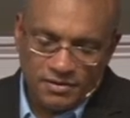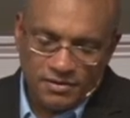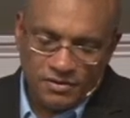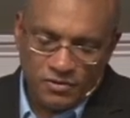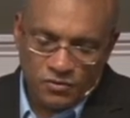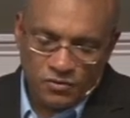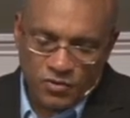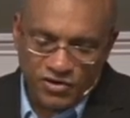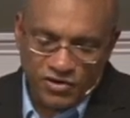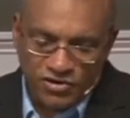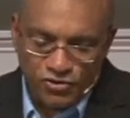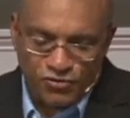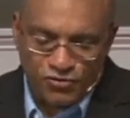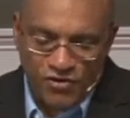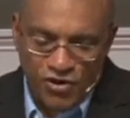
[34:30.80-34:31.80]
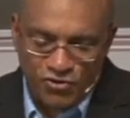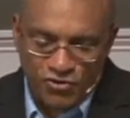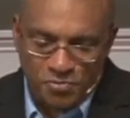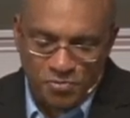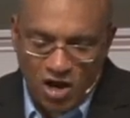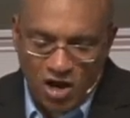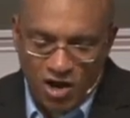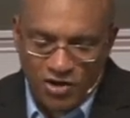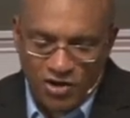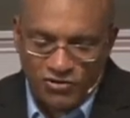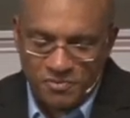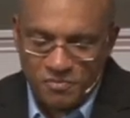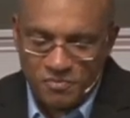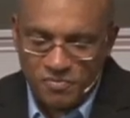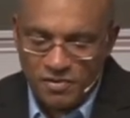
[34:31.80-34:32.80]
Christians first, because
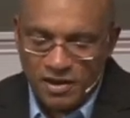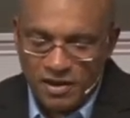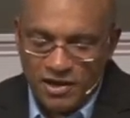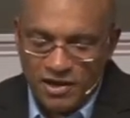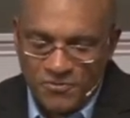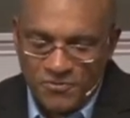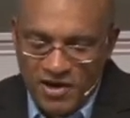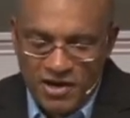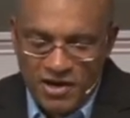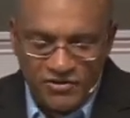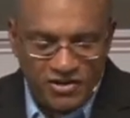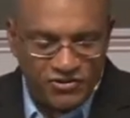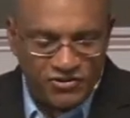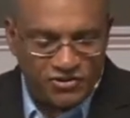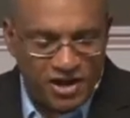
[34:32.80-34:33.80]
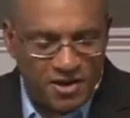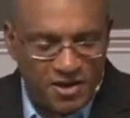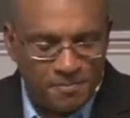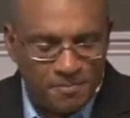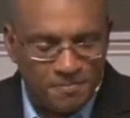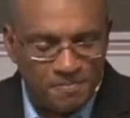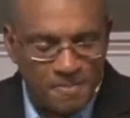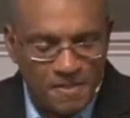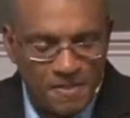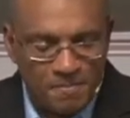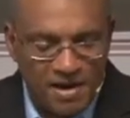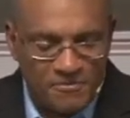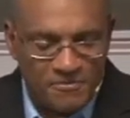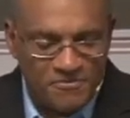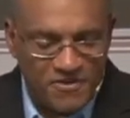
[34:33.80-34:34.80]
he freezes them
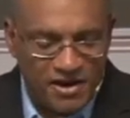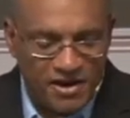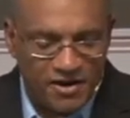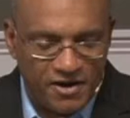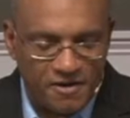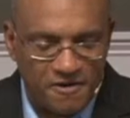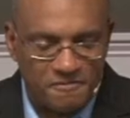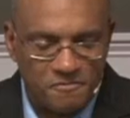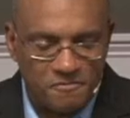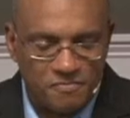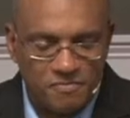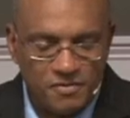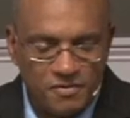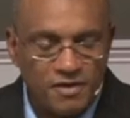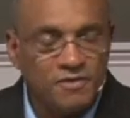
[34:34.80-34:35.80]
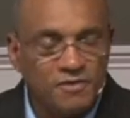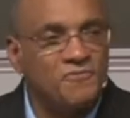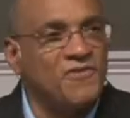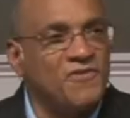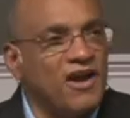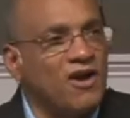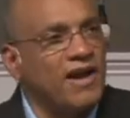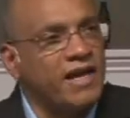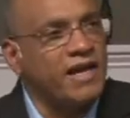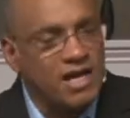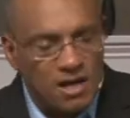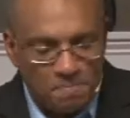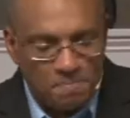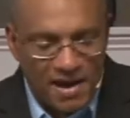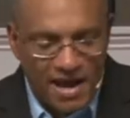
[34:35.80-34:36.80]
by fear. Fear
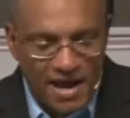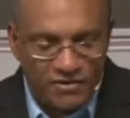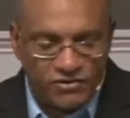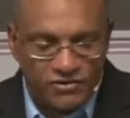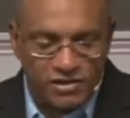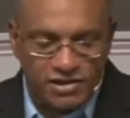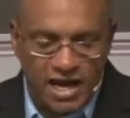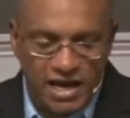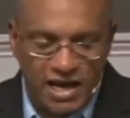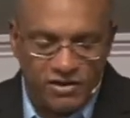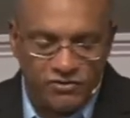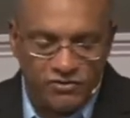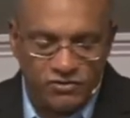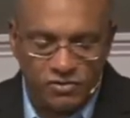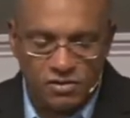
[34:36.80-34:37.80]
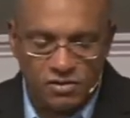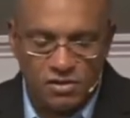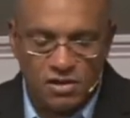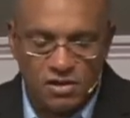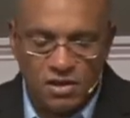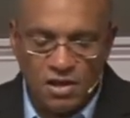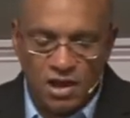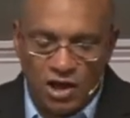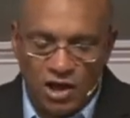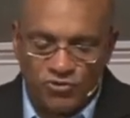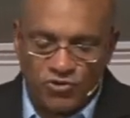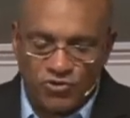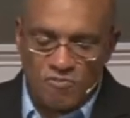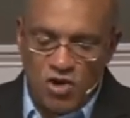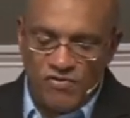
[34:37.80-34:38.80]
incapacitates us
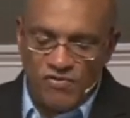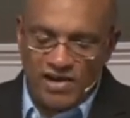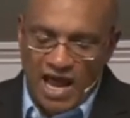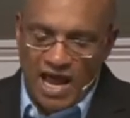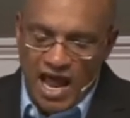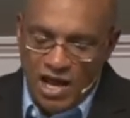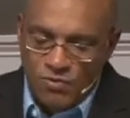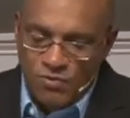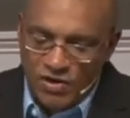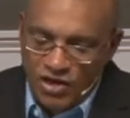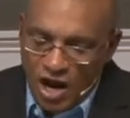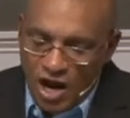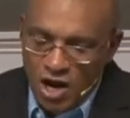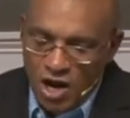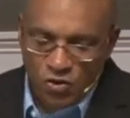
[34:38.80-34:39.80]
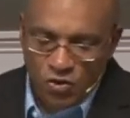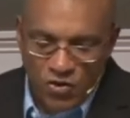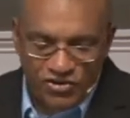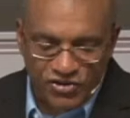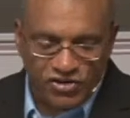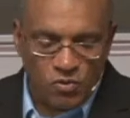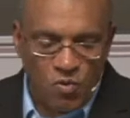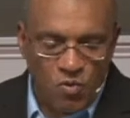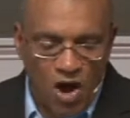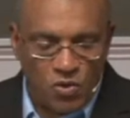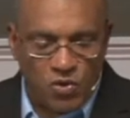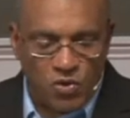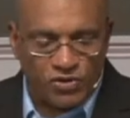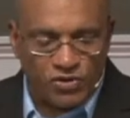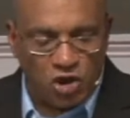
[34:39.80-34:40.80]
from moving ahead with our Christian walk
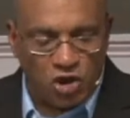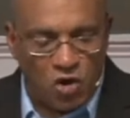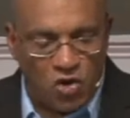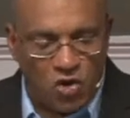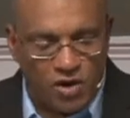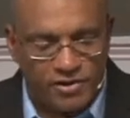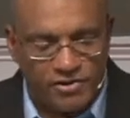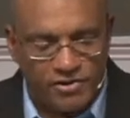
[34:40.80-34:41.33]
with the Lord.